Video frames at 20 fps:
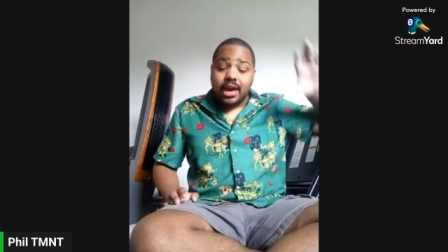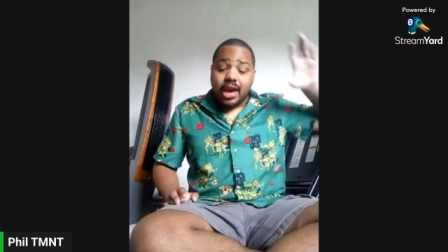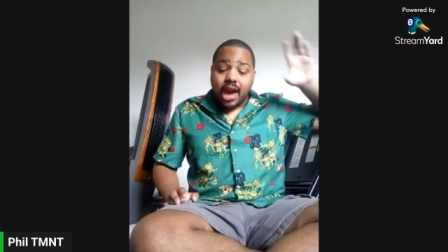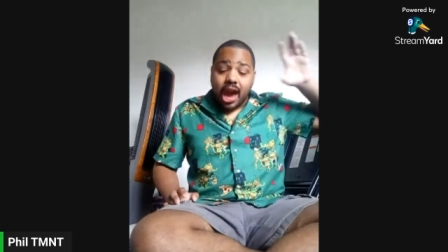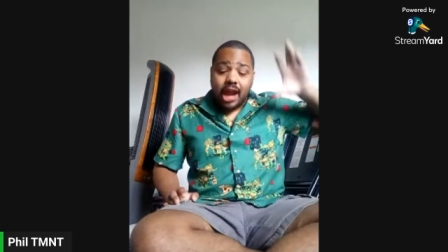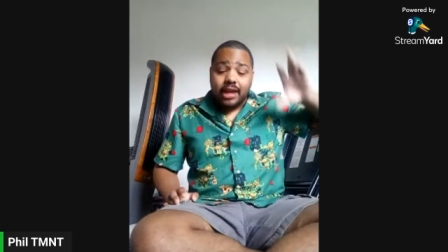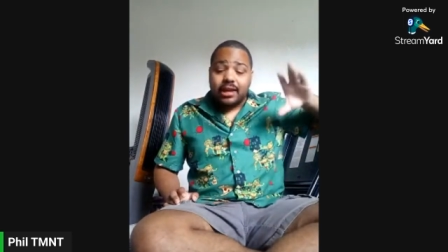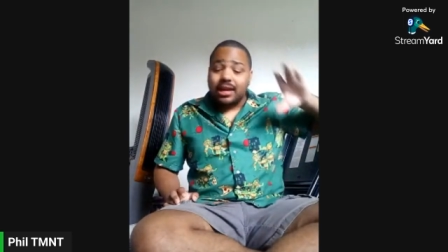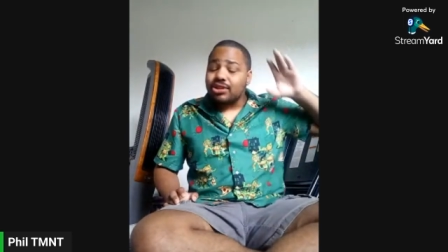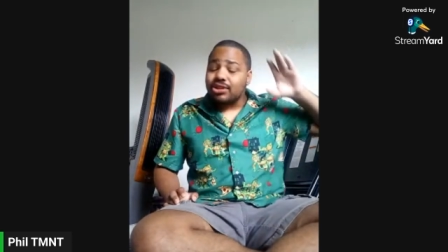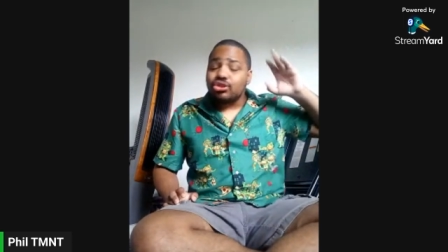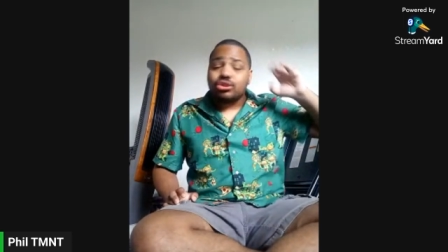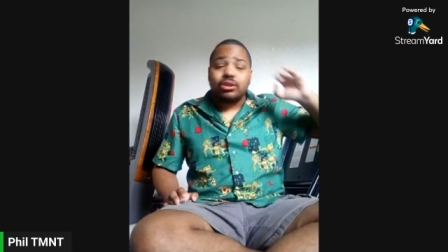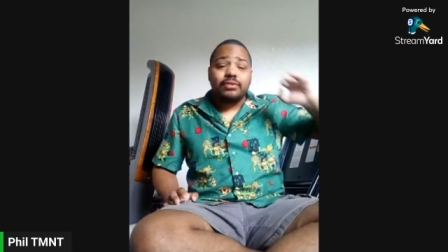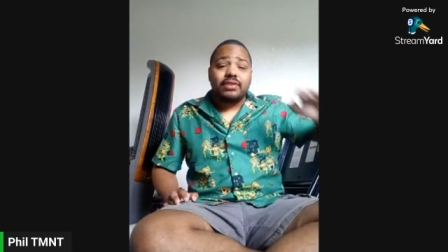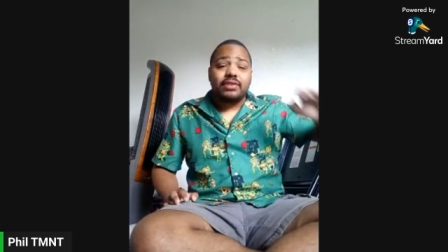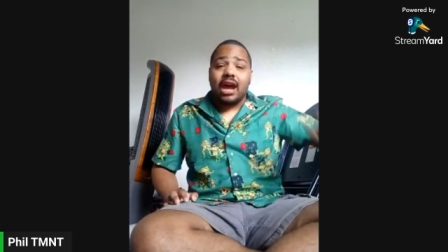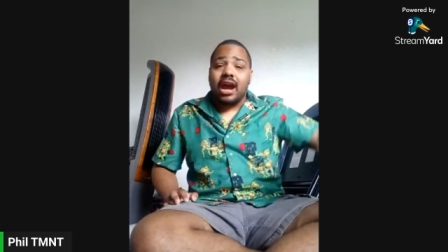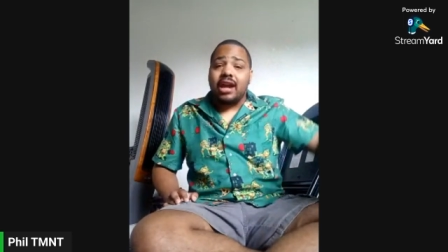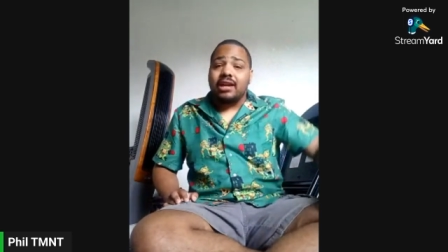Anakin should have
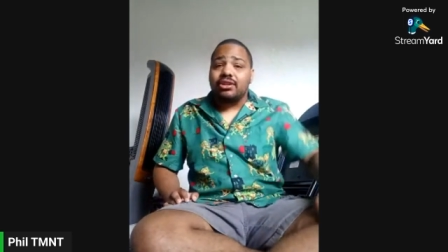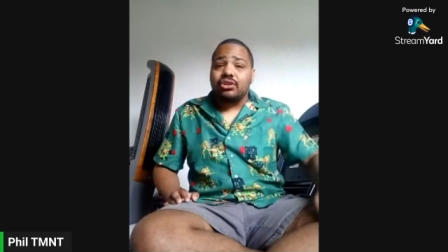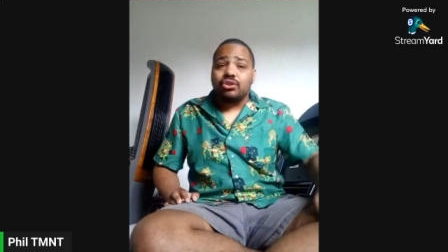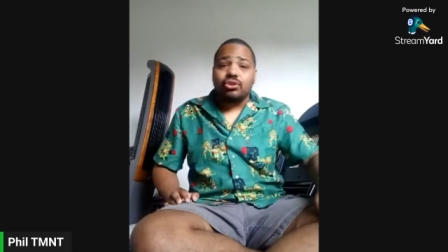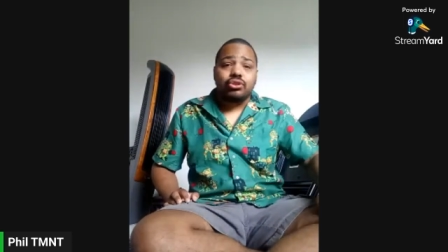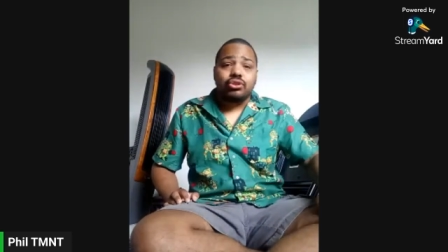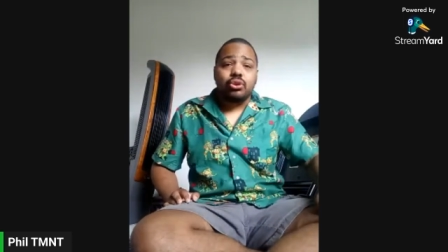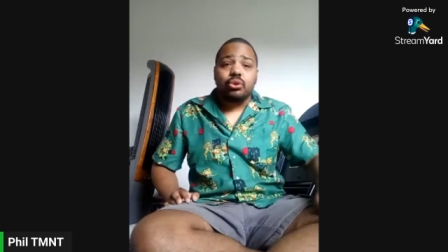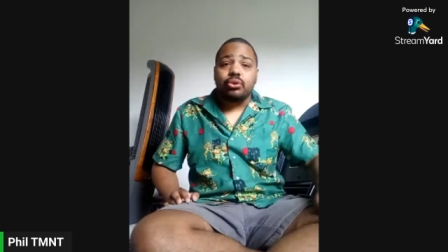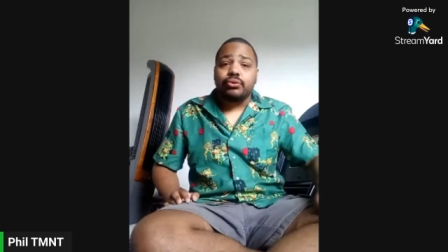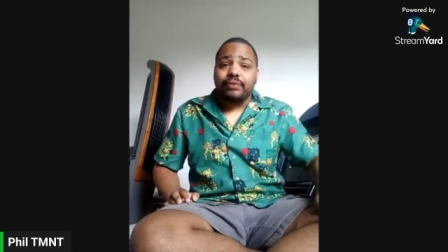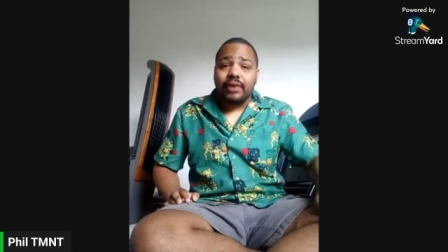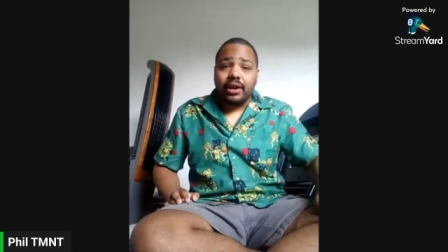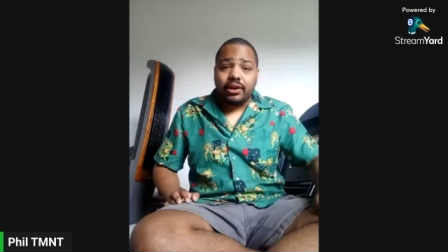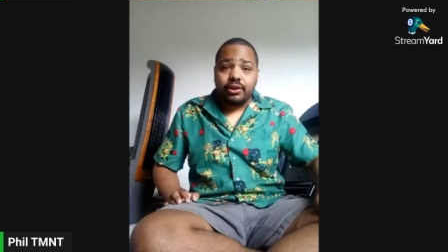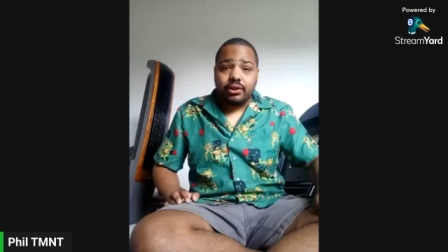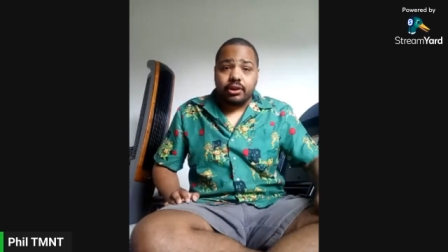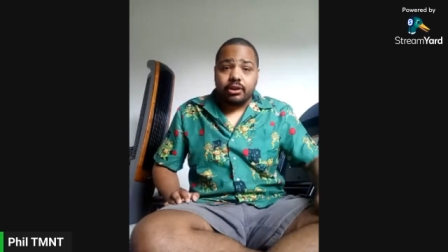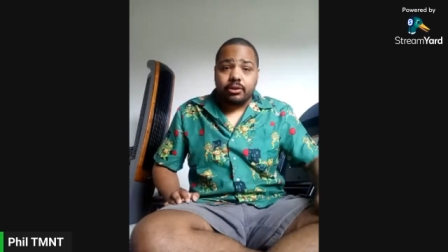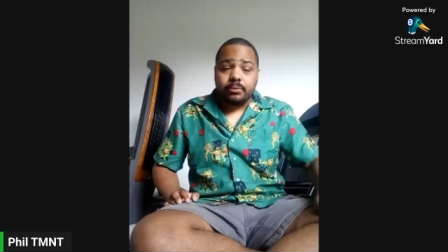died in her dual
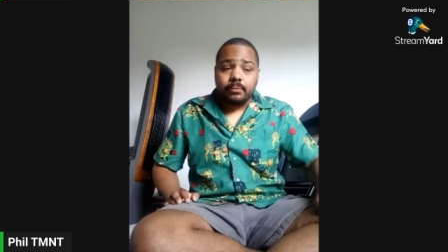theater,